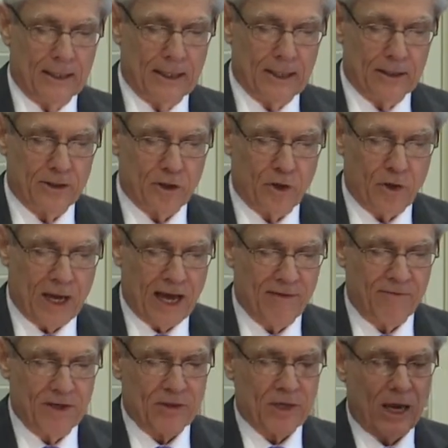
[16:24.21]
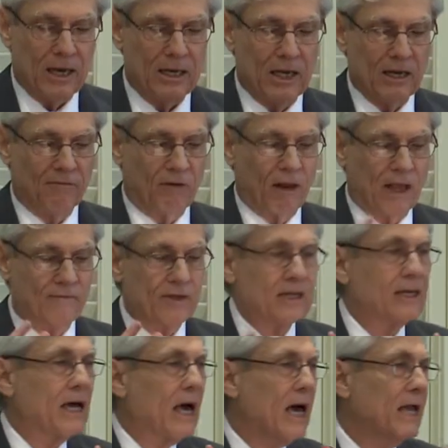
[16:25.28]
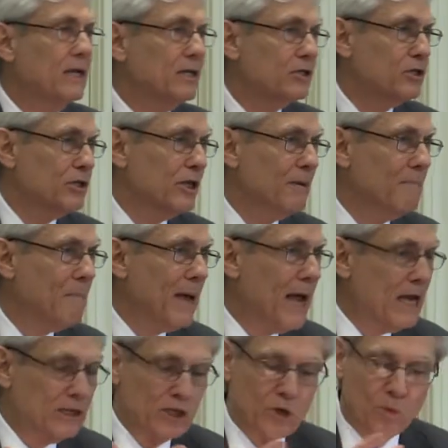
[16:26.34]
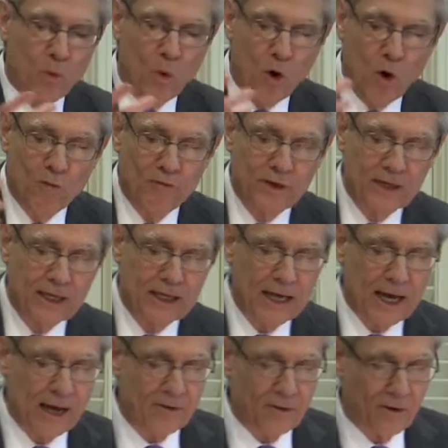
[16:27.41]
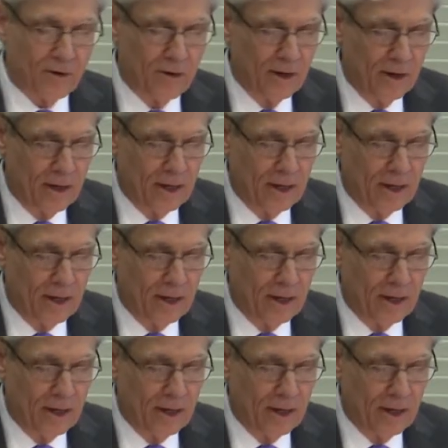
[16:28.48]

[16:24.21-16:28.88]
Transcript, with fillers: And so you have this idea of loving kindness and compassion woven together